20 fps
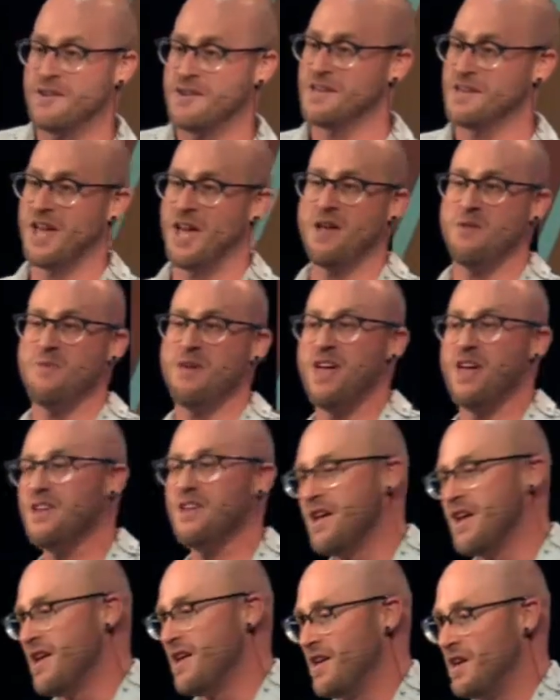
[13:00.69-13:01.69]
He came
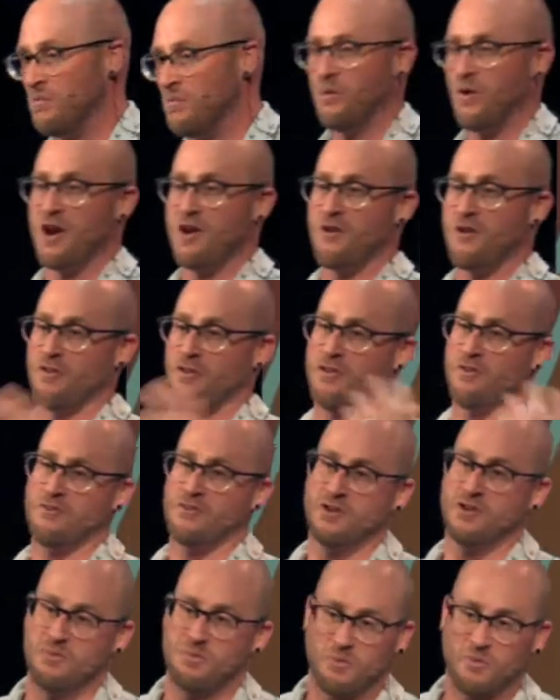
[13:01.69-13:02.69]
in, he prayed over her
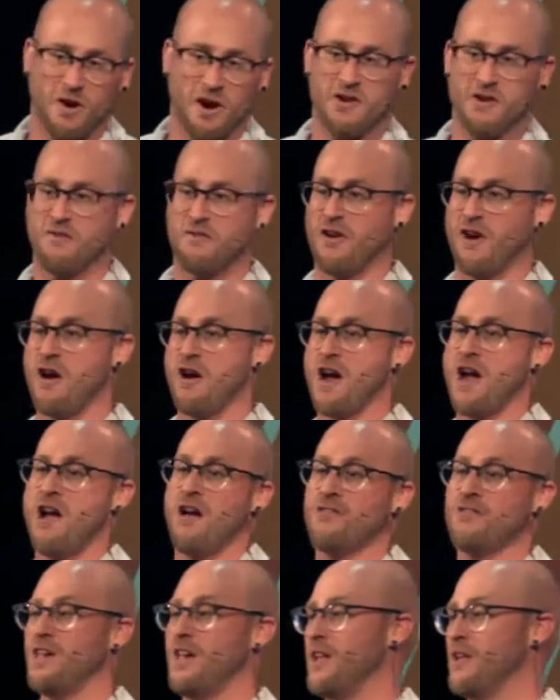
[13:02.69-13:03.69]
room, prayed over our
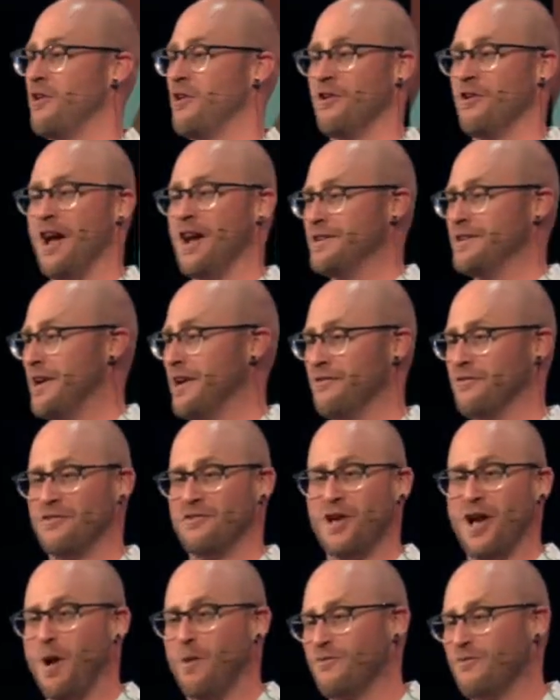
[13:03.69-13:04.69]
house, and her night terror
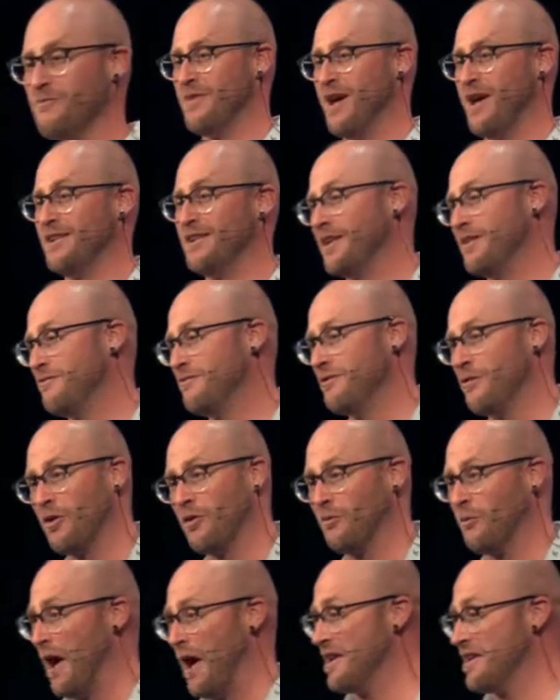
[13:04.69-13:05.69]
stopped that day
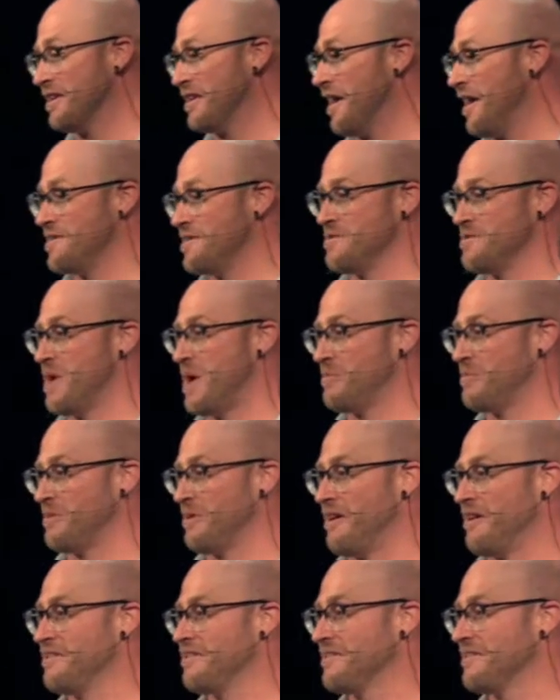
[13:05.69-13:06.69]
forward. Why didn't God hear my
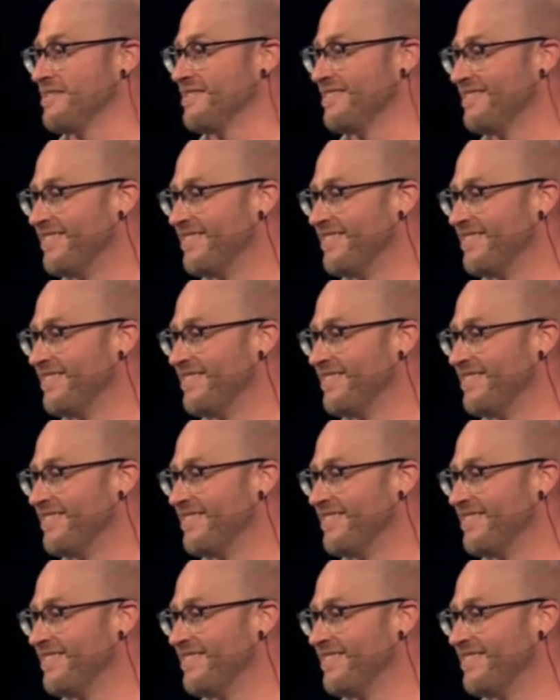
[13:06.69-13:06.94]
prayers?